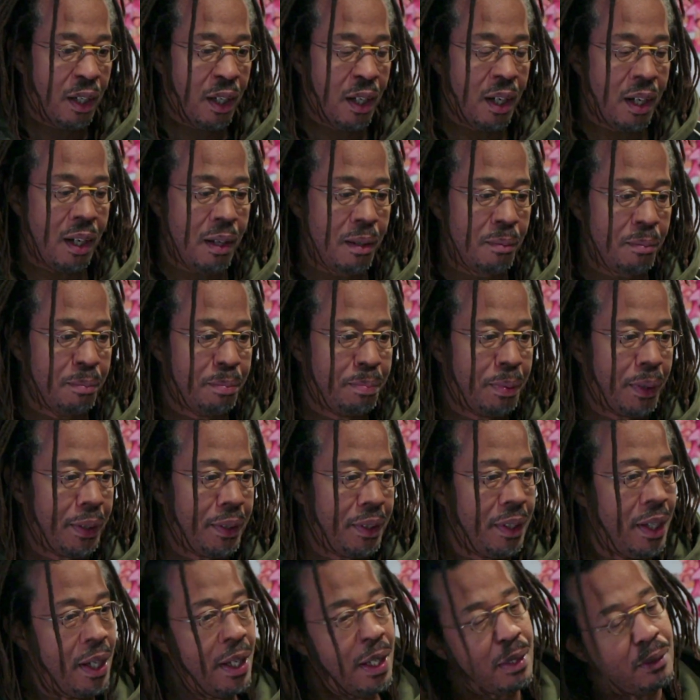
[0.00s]

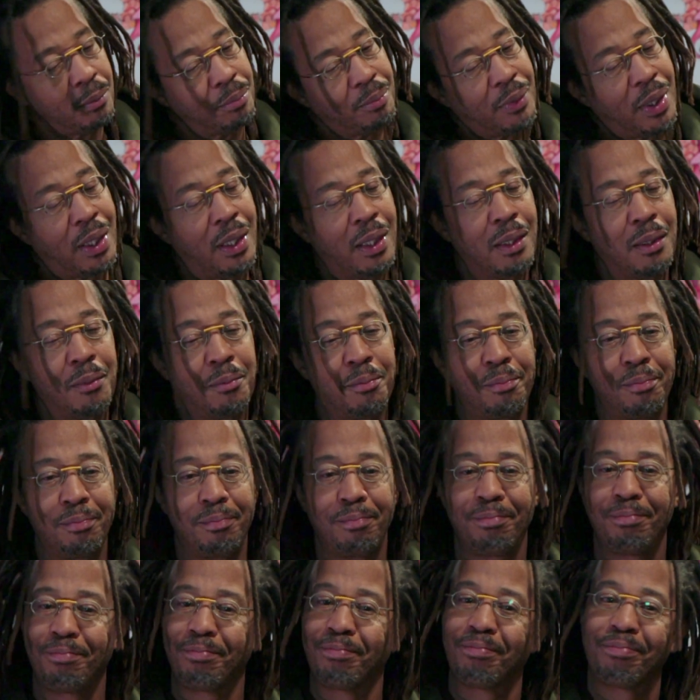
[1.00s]
But yeah,
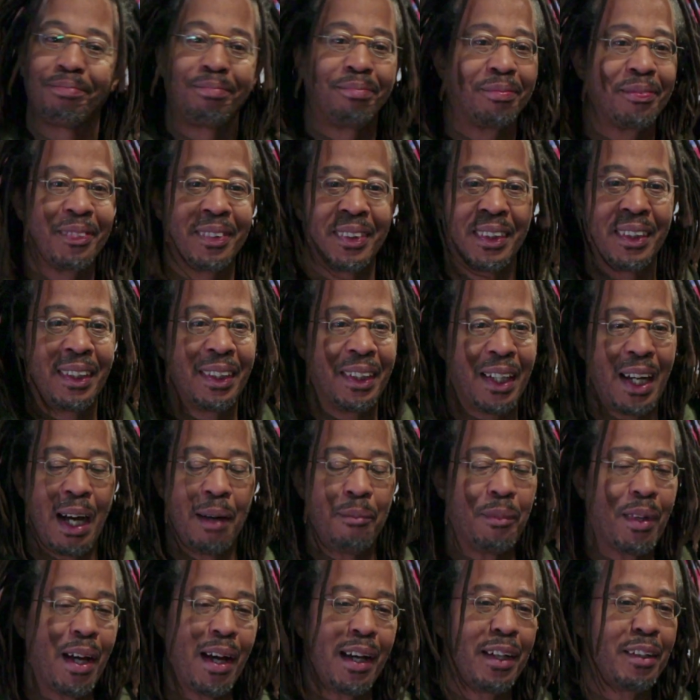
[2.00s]

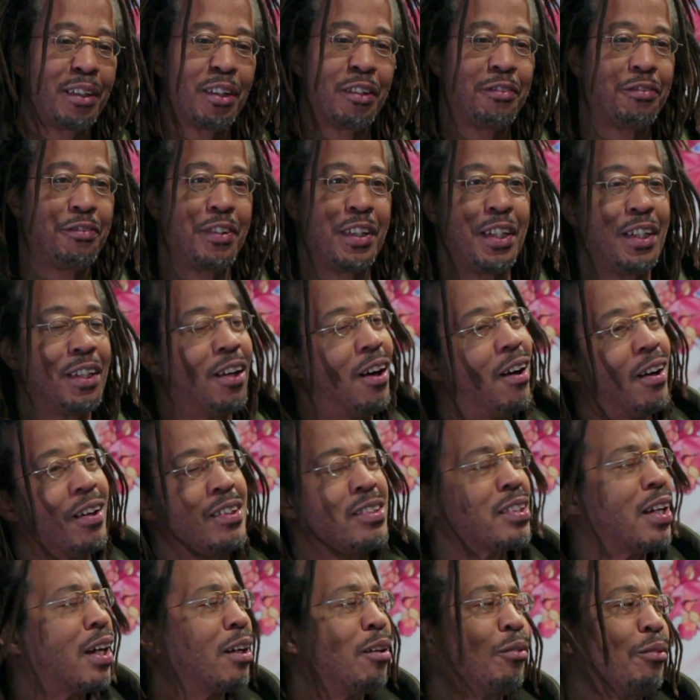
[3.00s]
I'm not a graffiti
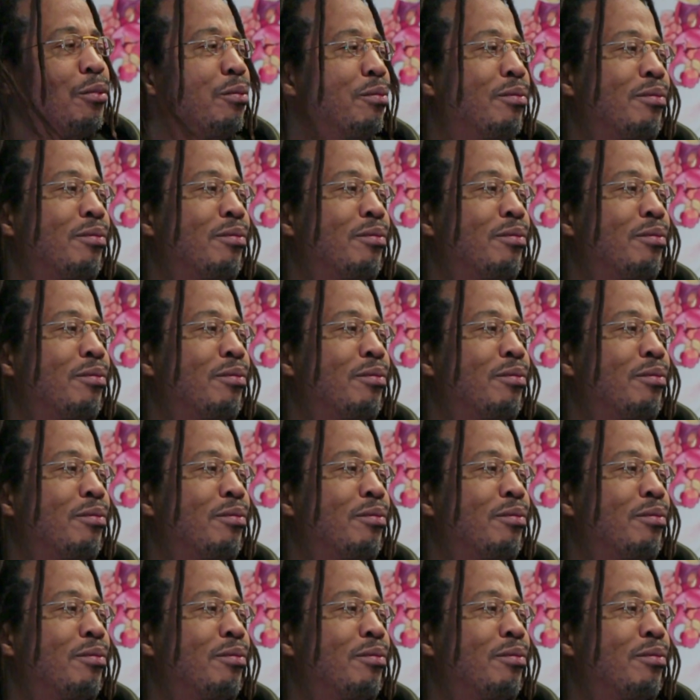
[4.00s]
artist, I don't know.